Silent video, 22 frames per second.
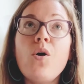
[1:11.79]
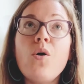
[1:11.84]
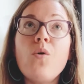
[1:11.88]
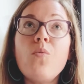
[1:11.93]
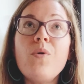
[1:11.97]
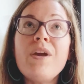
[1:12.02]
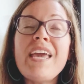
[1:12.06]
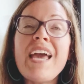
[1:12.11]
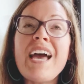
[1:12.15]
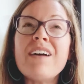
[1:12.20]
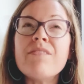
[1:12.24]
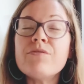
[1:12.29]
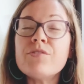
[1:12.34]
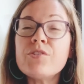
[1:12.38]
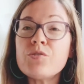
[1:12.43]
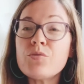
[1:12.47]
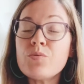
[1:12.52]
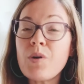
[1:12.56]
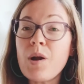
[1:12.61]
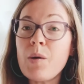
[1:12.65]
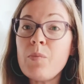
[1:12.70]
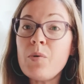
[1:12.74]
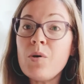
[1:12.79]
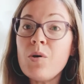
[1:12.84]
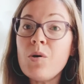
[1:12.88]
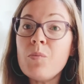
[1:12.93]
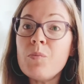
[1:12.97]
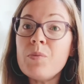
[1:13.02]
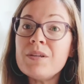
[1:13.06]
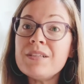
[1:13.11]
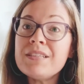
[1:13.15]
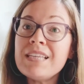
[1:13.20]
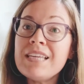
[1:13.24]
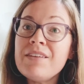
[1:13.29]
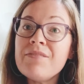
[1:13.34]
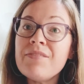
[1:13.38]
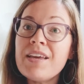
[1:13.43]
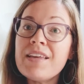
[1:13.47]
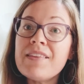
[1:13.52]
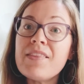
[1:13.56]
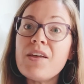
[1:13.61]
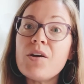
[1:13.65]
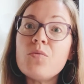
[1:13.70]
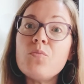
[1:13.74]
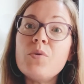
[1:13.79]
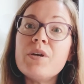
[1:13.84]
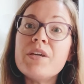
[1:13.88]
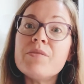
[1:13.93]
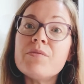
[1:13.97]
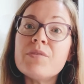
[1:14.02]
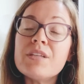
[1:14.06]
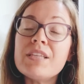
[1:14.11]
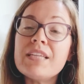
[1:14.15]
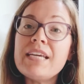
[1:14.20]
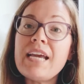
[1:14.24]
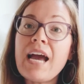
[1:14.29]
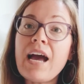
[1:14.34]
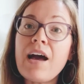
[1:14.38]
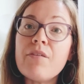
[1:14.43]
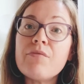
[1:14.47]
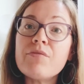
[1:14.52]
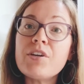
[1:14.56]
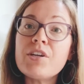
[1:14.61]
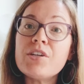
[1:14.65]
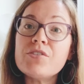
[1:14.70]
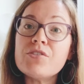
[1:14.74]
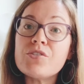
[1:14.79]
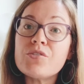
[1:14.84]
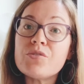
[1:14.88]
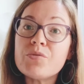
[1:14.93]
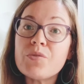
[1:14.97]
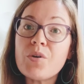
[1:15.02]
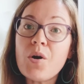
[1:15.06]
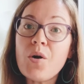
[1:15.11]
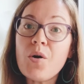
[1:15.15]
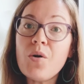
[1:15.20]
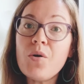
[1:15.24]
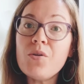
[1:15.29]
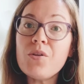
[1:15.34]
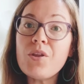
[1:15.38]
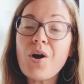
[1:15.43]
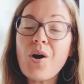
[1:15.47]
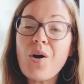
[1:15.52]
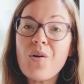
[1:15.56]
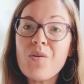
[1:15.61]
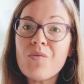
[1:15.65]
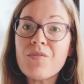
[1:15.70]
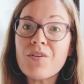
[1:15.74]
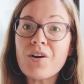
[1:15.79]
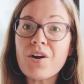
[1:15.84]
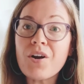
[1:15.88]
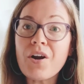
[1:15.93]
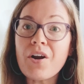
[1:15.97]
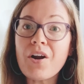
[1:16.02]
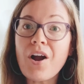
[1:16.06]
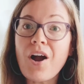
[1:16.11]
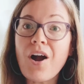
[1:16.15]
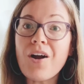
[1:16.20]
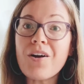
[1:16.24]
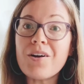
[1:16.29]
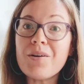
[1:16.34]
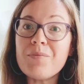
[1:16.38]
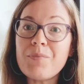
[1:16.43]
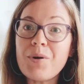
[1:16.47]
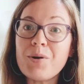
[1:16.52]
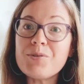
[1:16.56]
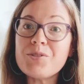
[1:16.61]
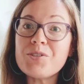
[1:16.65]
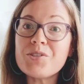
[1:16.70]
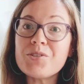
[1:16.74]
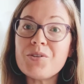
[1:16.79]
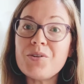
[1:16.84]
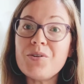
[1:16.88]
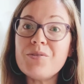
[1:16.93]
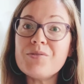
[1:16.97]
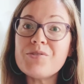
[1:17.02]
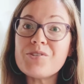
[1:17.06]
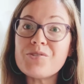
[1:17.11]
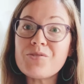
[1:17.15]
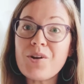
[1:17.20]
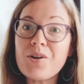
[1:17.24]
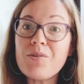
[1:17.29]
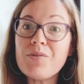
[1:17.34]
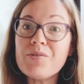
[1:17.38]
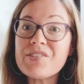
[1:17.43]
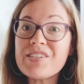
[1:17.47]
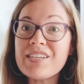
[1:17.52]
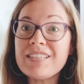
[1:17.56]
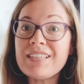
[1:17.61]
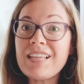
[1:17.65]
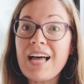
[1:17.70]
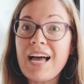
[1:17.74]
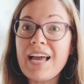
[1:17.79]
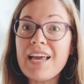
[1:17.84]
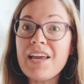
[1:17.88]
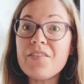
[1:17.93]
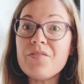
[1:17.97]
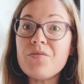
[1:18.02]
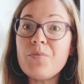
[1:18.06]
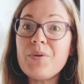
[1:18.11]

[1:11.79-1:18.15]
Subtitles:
we have trouble believing that we really have control over our emotional struggles in life.